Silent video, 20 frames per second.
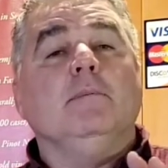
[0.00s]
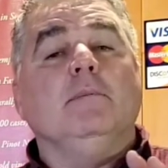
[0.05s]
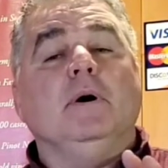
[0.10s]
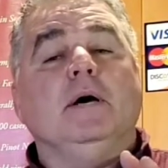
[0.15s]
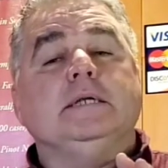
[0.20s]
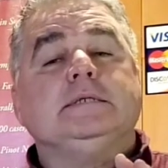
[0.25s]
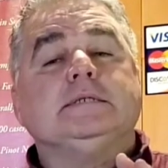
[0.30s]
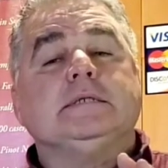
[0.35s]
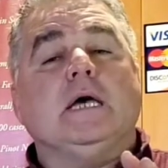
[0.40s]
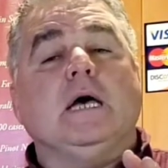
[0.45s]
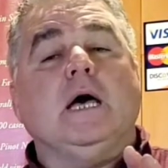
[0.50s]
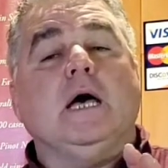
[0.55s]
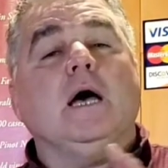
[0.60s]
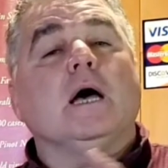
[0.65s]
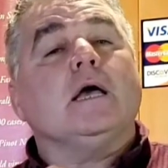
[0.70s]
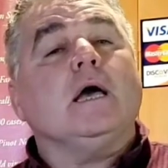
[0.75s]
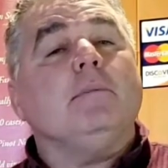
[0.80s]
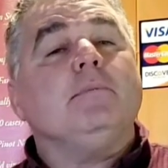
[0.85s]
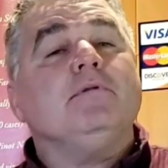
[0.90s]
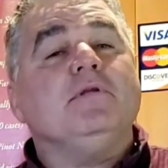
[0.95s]
But
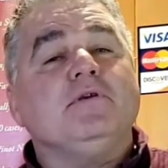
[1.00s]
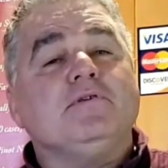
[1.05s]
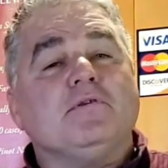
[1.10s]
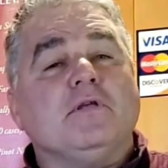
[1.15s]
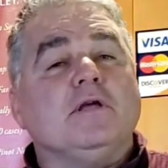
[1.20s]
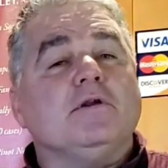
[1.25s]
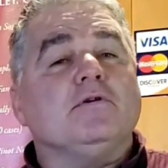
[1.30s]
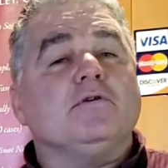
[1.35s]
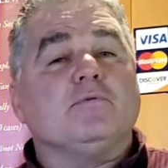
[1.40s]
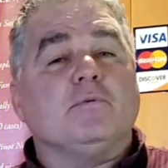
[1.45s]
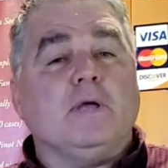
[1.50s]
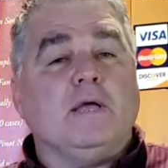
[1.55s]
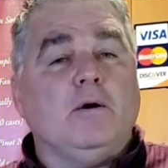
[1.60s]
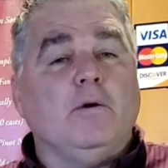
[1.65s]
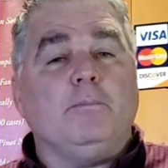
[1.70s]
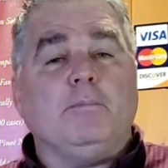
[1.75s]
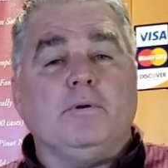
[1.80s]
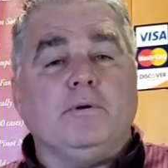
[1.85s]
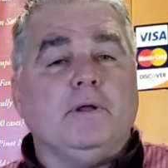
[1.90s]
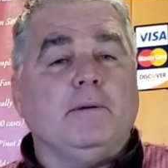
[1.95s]
a couple days later, as we
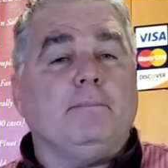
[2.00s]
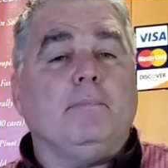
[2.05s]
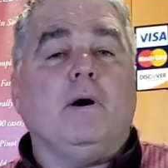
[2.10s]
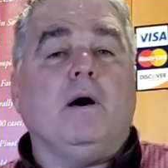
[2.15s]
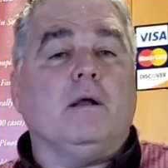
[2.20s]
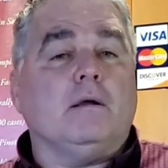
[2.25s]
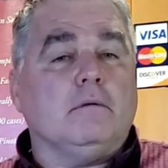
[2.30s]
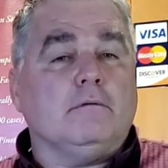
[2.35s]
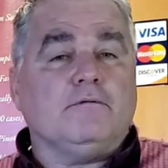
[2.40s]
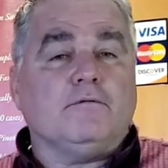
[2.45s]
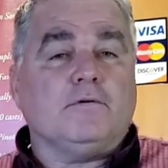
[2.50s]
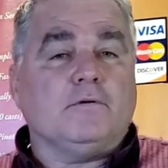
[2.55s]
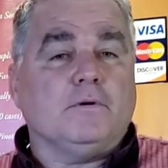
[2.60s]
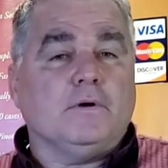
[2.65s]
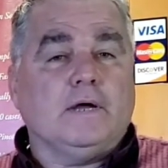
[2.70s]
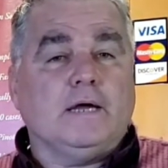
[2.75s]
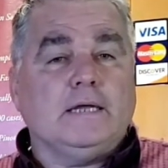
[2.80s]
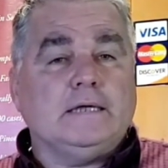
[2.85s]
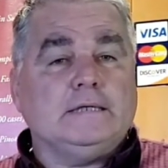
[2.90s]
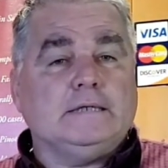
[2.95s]
opened up a bottle
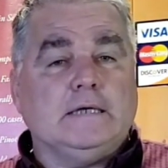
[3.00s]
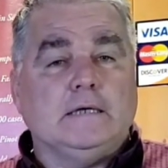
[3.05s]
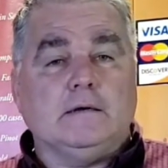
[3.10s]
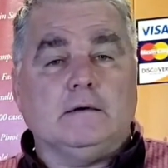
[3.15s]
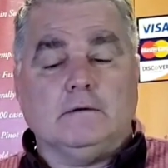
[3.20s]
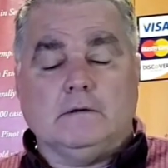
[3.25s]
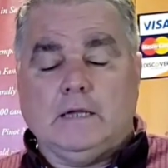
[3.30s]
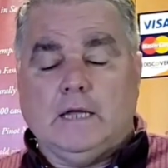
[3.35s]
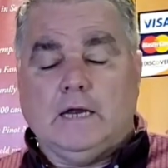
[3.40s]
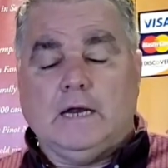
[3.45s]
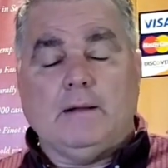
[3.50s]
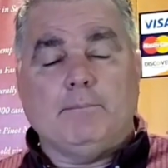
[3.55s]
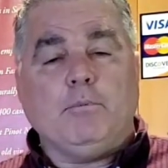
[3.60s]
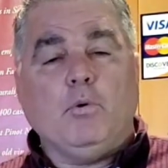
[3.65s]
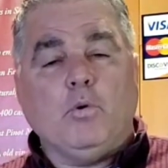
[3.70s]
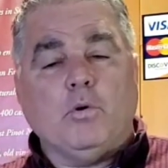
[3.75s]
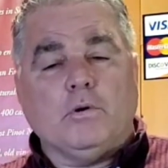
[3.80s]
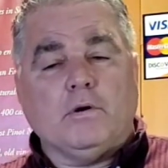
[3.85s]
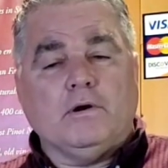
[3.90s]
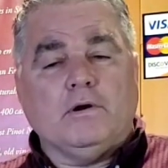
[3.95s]
for dinner and that, I
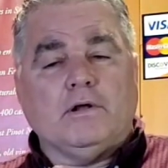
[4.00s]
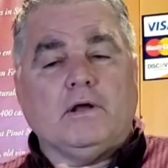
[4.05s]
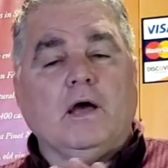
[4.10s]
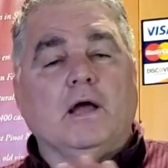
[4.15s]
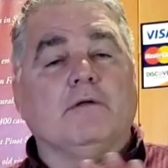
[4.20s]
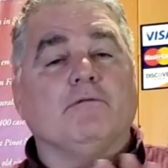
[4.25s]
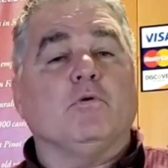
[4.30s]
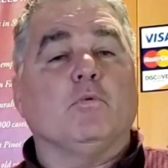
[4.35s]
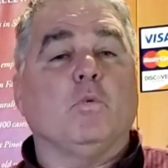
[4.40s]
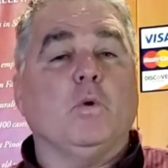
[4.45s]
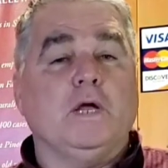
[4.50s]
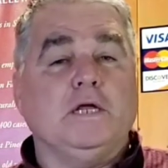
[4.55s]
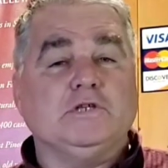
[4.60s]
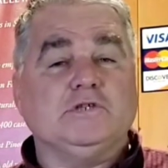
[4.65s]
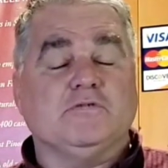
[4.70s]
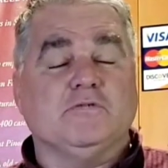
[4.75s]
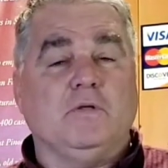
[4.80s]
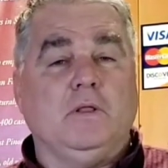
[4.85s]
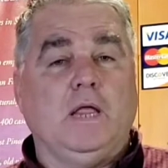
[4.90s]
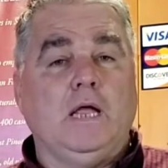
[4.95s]
poured into kind of a
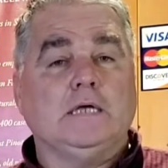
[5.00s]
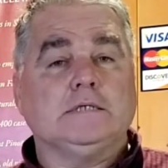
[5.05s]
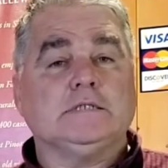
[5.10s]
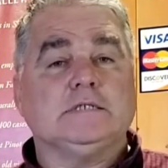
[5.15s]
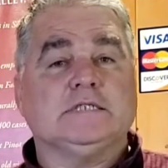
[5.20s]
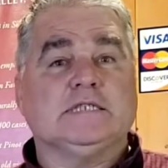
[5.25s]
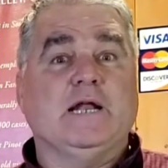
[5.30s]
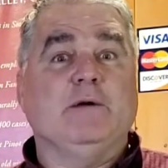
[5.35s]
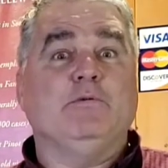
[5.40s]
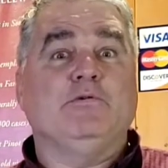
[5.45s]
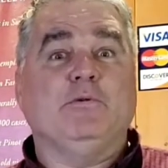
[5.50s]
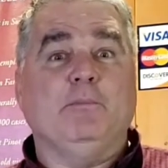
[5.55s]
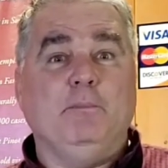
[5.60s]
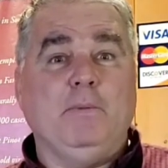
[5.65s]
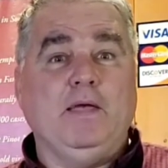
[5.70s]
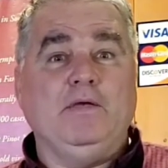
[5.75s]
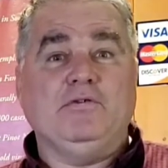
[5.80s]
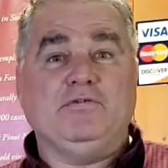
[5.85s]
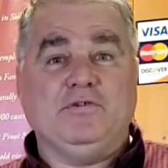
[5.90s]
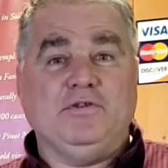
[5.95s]
range of glasses and I was
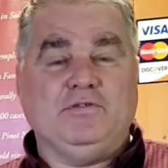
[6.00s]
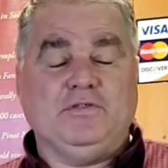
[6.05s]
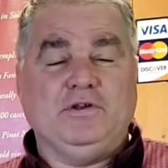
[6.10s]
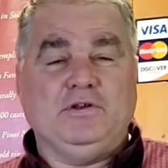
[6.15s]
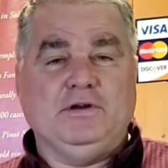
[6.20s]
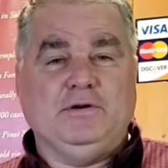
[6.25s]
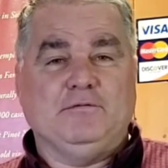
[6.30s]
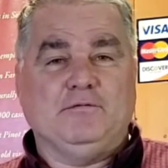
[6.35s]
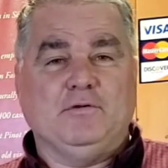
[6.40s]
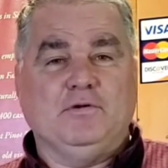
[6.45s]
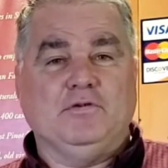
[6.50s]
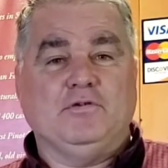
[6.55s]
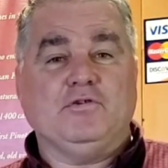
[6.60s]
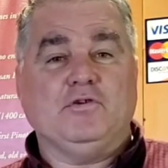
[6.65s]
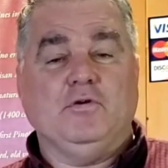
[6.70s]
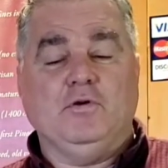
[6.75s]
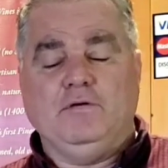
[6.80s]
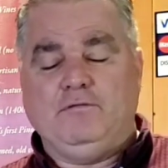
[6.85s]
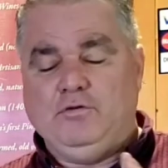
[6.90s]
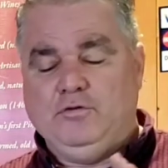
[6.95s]
amazed at the difference.
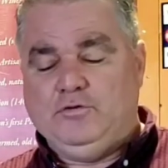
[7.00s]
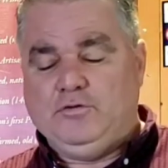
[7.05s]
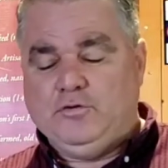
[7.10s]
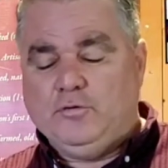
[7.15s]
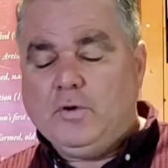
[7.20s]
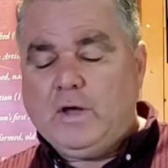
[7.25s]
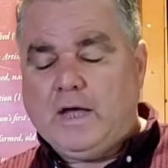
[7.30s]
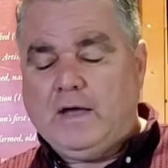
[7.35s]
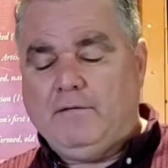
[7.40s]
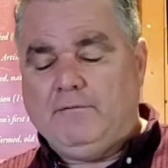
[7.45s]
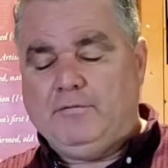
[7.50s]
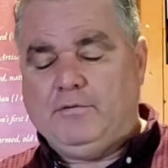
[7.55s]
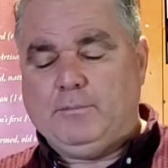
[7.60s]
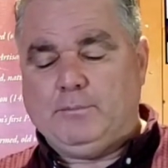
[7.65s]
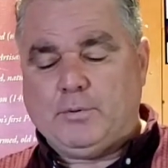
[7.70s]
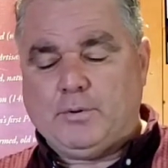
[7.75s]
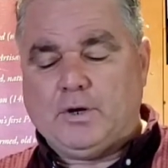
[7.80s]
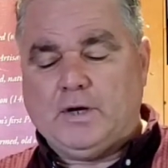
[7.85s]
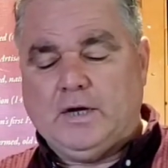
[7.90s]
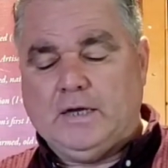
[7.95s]
So if you do have the
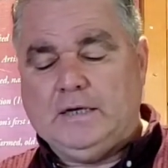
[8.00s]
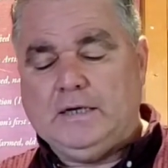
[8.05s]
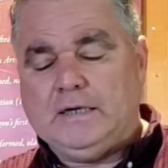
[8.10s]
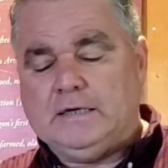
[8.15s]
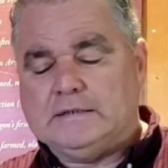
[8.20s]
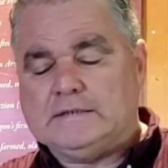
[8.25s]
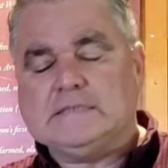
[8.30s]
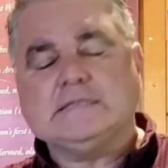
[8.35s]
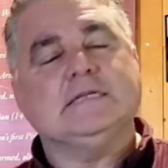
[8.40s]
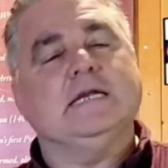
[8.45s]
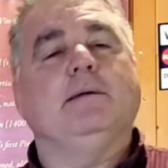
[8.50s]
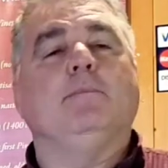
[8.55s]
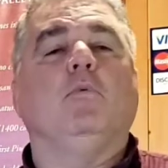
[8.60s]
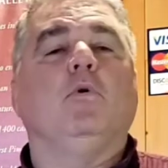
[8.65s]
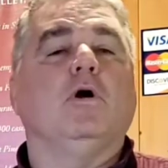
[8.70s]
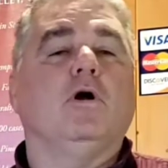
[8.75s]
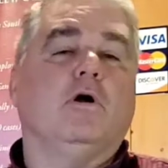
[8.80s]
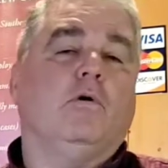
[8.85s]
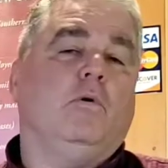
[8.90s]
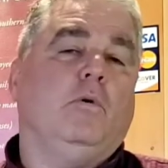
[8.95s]
Burgundian
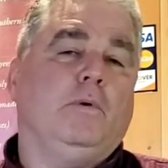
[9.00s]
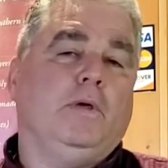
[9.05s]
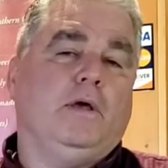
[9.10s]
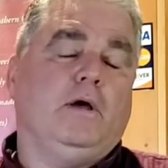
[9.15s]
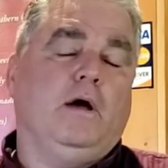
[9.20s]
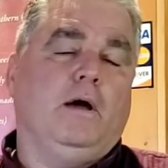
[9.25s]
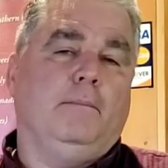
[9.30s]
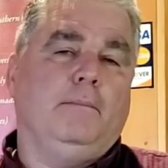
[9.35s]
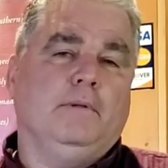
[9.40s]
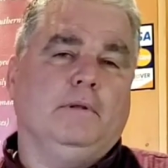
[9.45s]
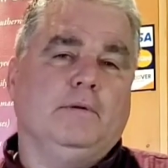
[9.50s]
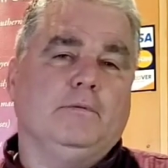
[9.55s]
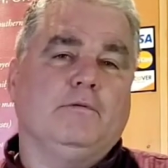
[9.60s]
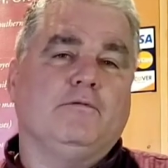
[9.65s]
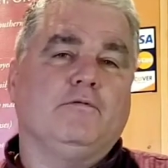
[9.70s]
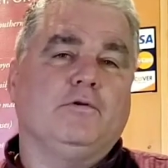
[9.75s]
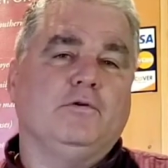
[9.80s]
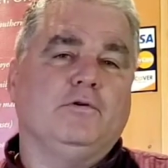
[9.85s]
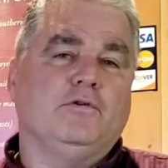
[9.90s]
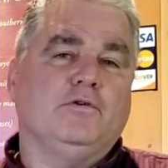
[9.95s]
stemware, what we commonly
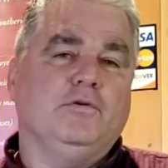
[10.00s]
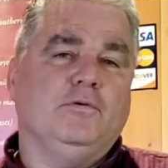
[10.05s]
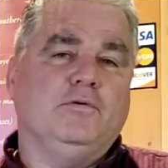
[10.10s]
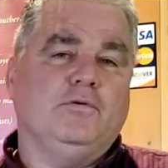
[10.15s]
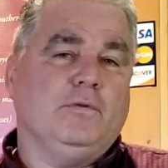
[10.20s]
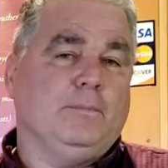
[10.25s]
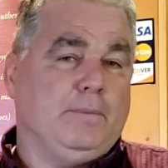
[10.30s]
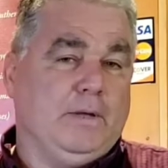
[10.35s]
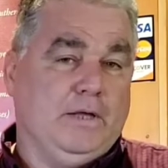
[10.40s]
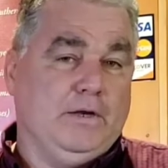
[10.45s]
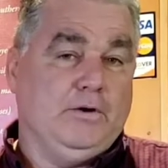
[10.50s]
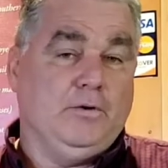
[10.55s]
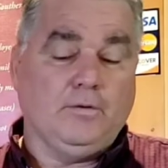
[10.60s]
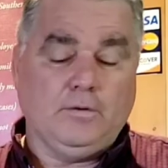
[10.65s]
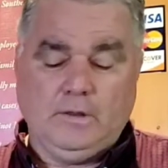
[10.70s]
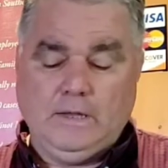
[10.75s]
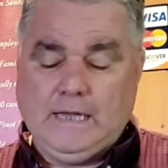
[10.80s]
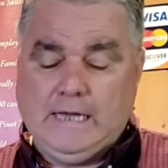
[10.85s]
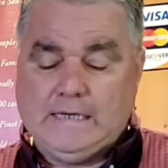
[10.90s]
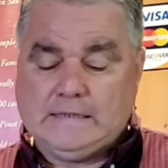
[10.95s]
refer to as the
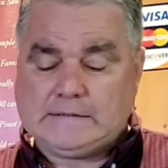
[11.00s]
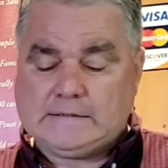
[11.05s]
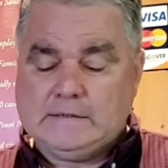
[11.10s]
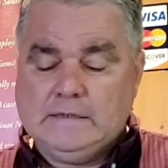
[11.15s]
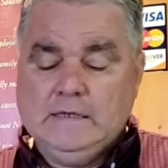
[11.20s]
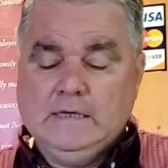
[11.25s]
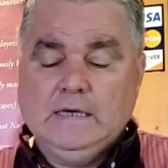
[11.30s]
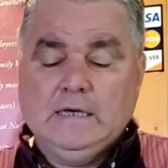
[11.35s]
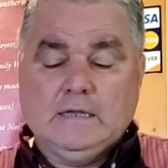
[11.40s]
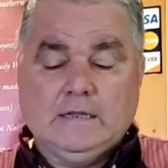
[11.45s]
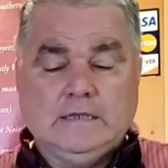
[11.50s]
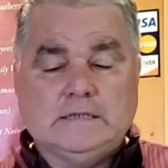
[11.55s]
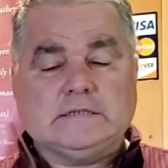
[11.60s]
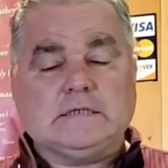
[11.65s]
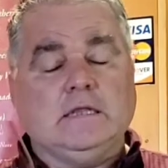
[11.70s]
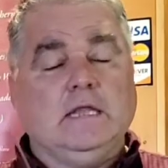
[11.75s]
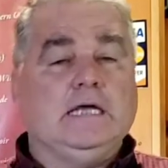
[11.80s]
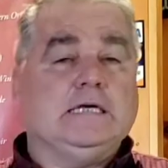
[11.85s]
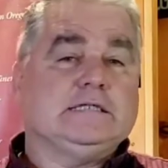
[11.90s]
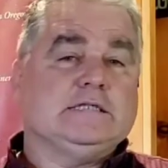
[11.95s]
Pinot glass,
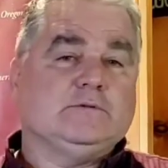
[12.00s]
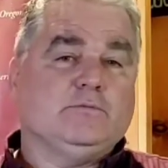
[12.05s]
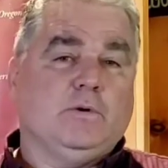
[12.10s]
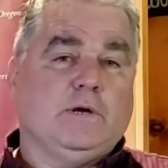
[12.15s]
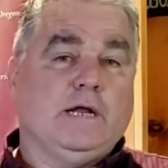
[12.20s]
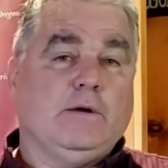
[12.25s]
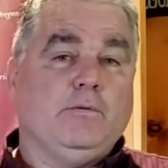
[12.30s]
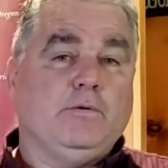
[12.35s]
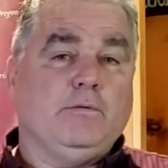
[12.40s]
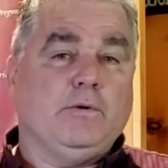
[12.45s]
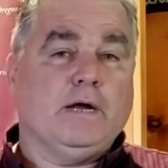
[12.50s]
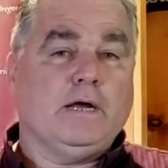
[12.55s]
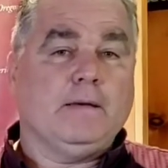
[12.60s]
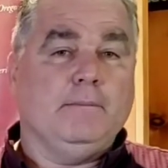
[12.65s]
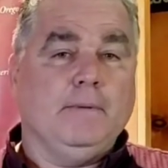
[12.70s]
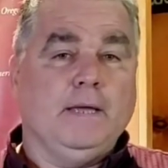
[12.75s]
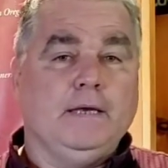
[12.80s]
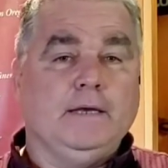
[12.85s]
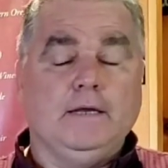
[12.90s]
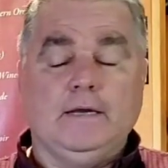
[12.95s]
this glass is what I would
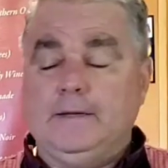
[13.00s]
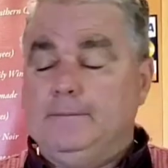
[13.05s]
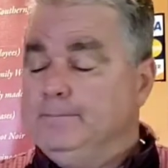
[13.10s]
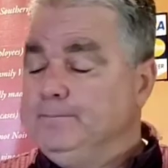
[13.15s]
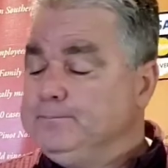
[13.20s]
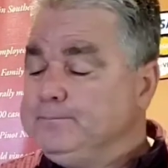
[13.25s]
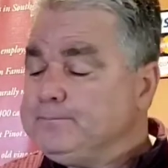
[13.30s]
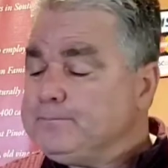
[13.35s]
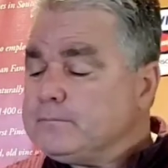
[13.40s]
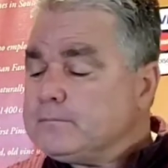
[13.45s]
recommend it in.